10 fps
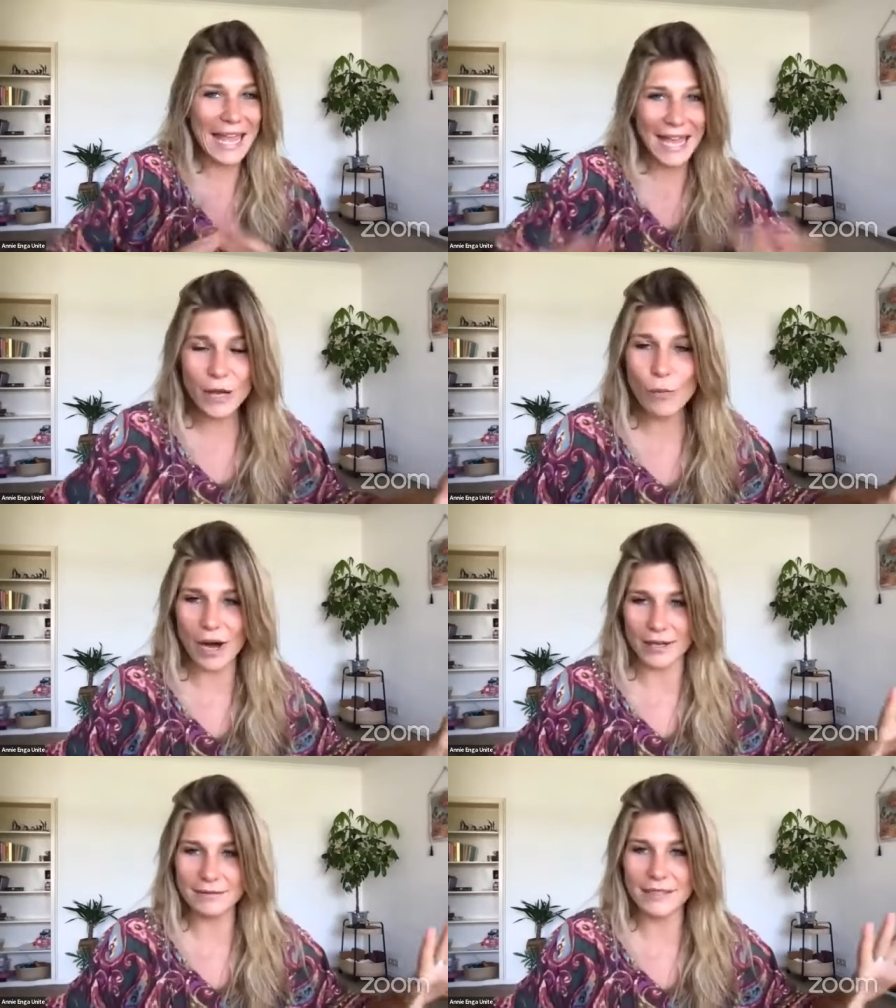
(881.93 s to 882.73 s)

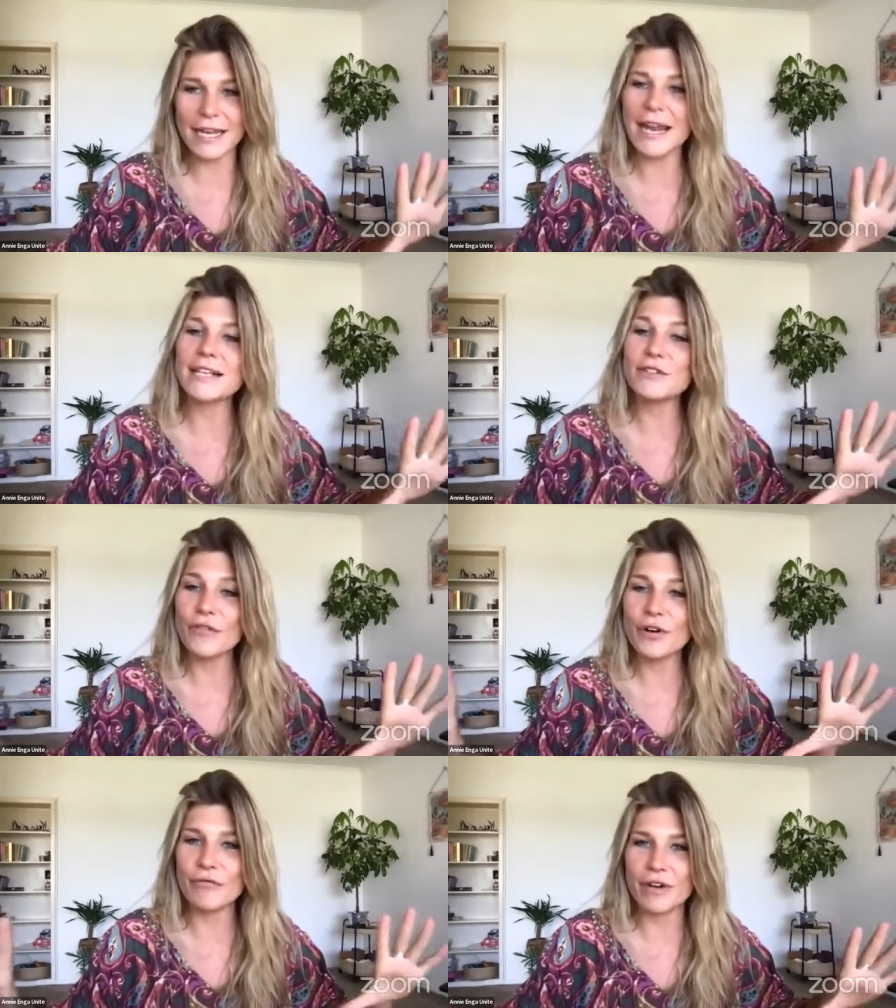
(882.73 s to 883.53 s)
anyone can ask
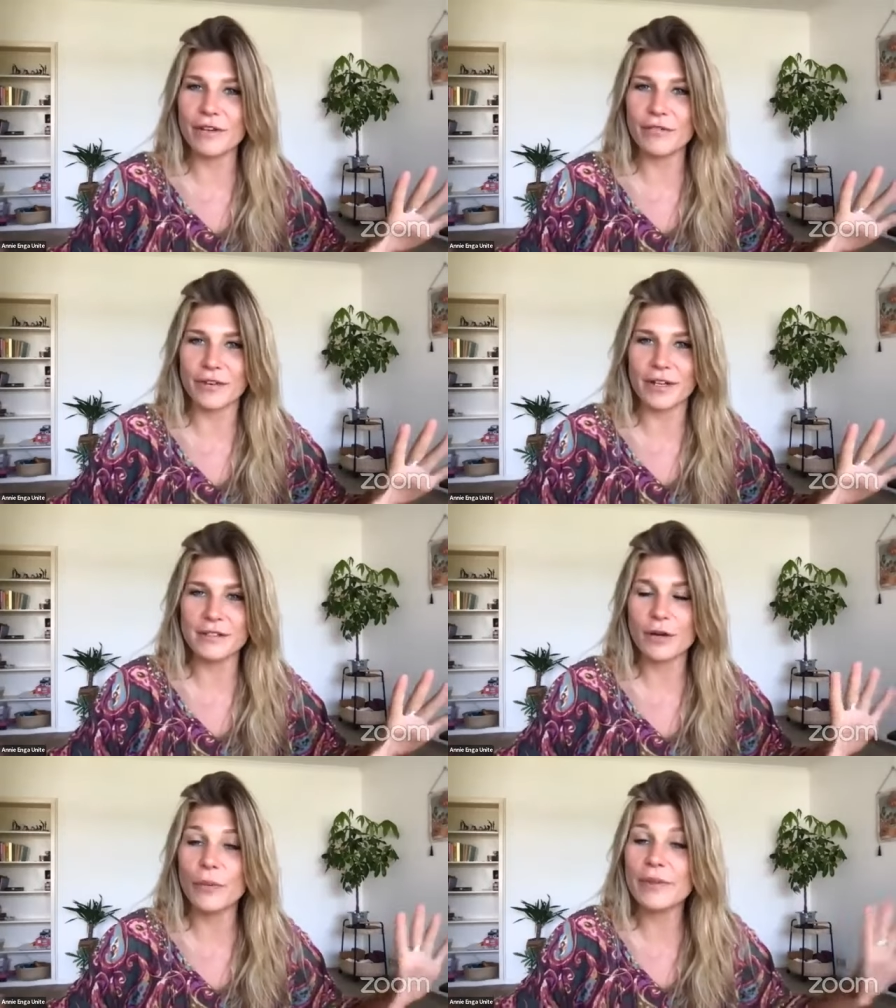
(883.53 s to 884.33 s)
for a
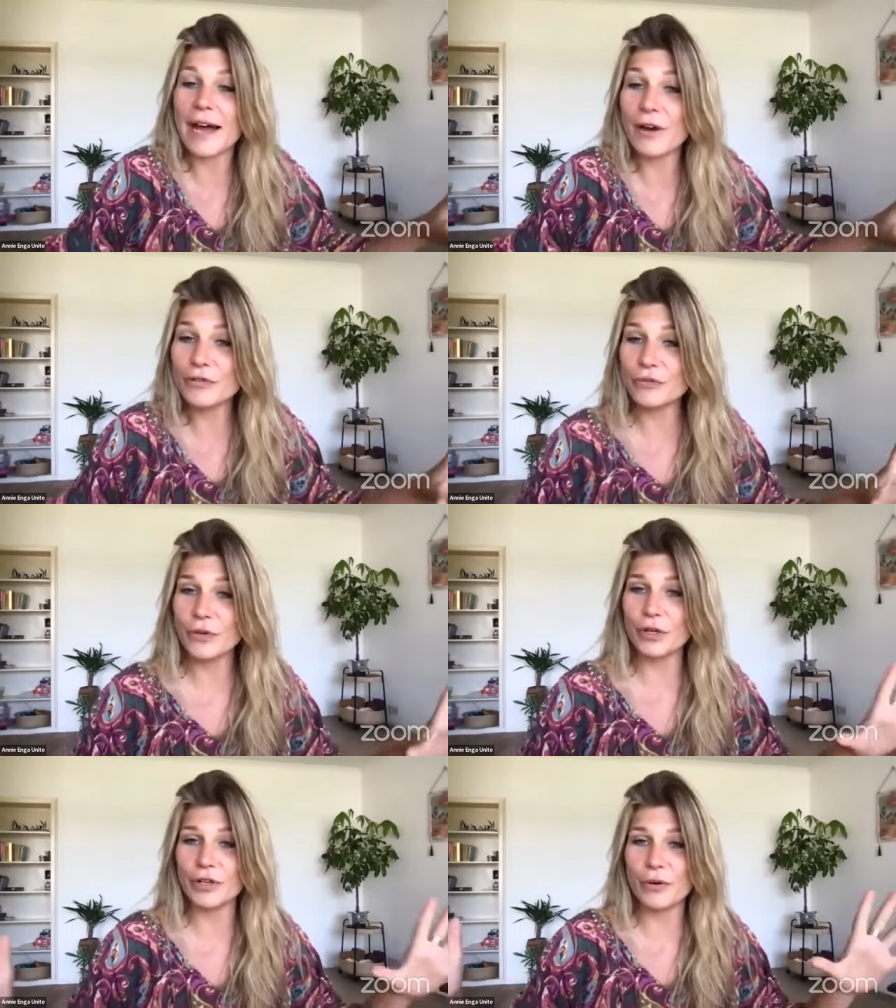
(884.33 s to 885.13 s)
refund without
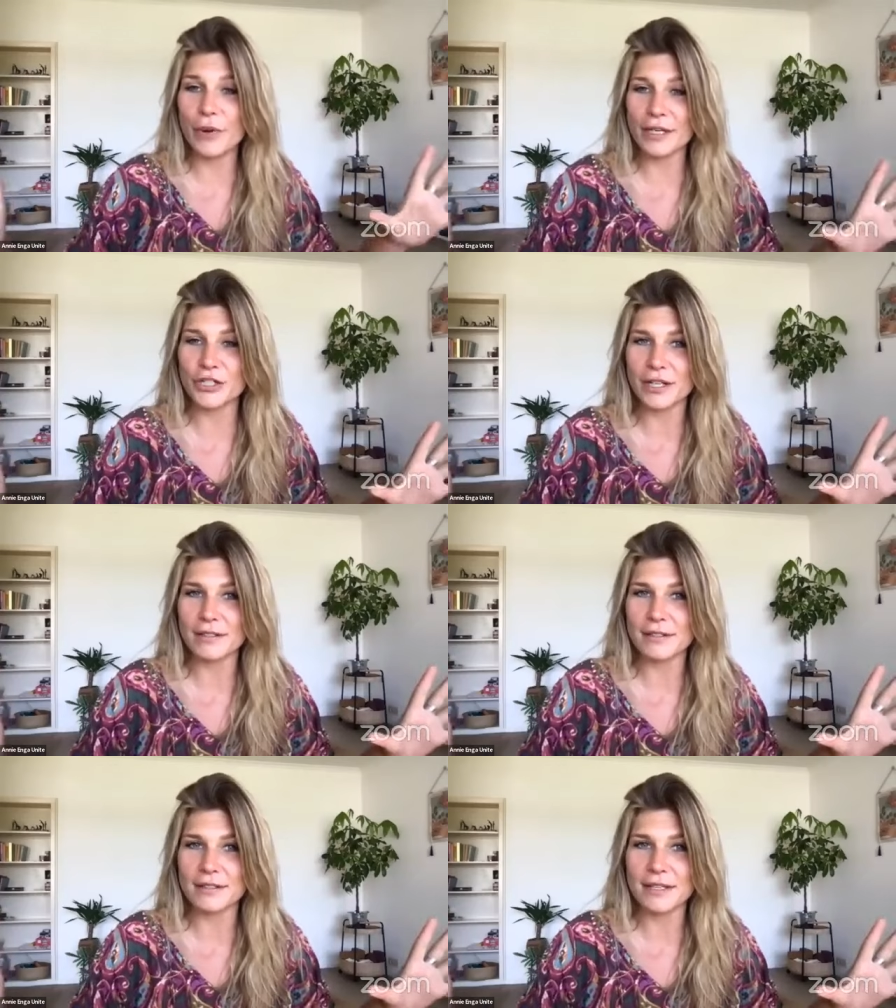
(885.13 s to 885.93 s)
further
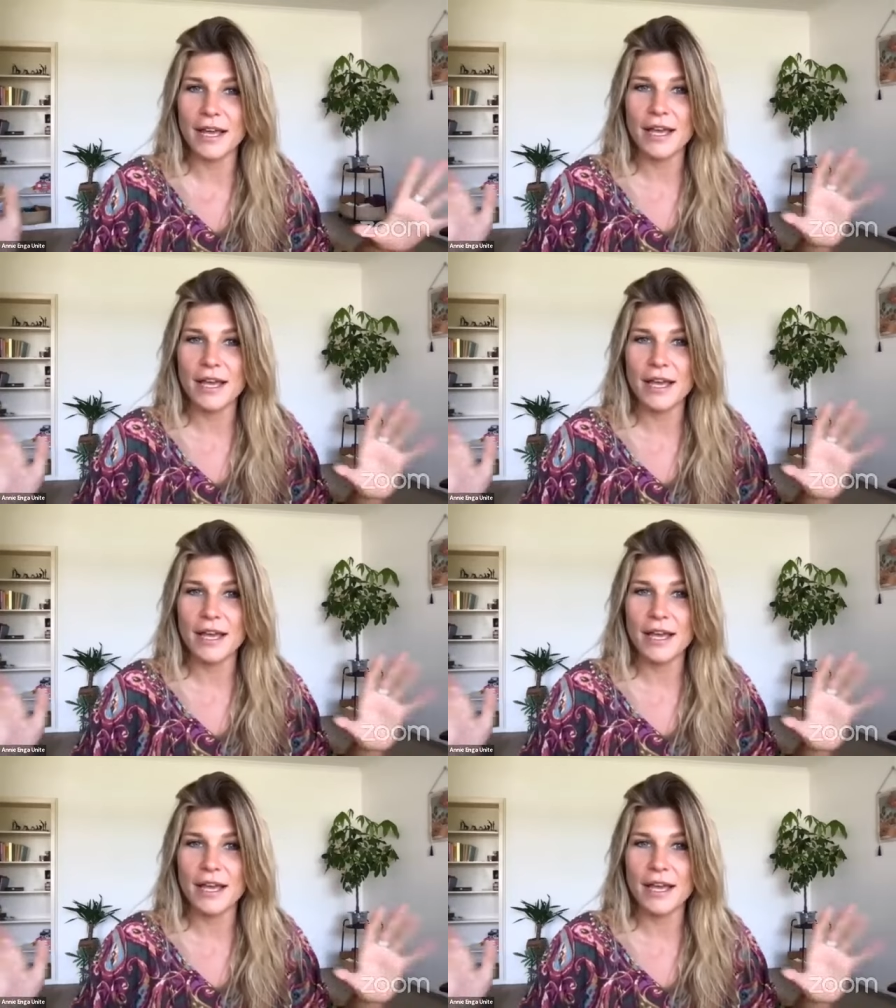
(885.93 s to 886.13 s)
questions,